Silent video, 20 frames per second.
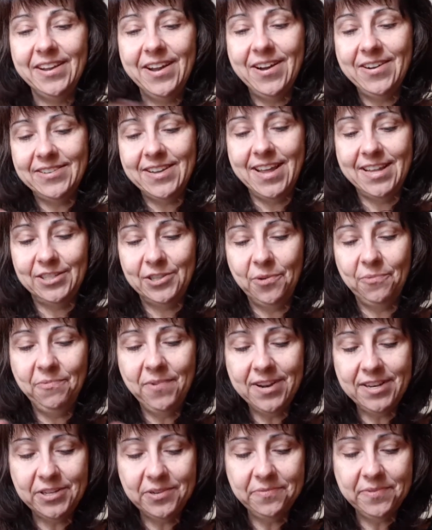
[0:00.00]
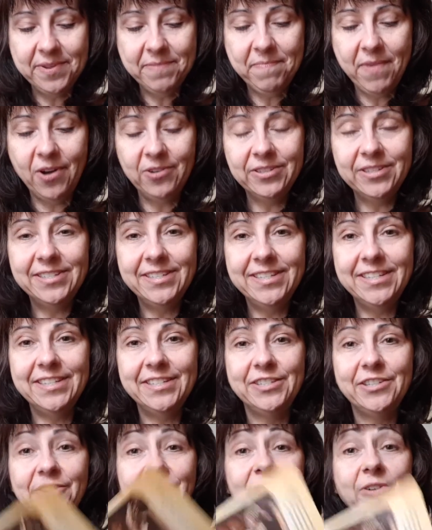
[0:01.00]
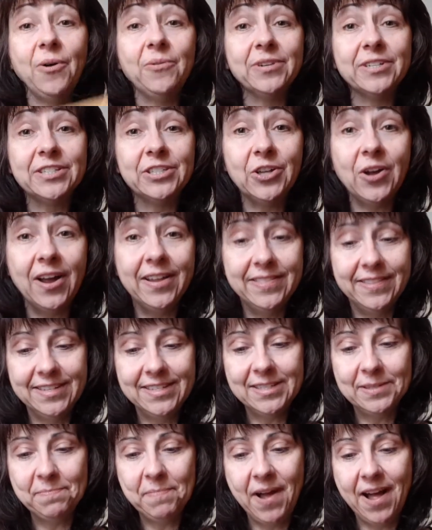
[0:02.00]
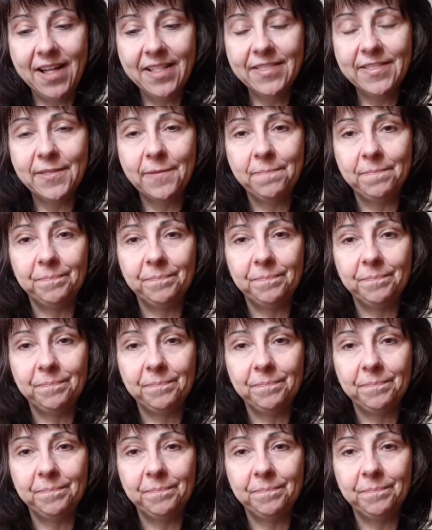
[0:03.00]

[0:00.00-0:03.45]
Okay, so what do we most need to focus on this month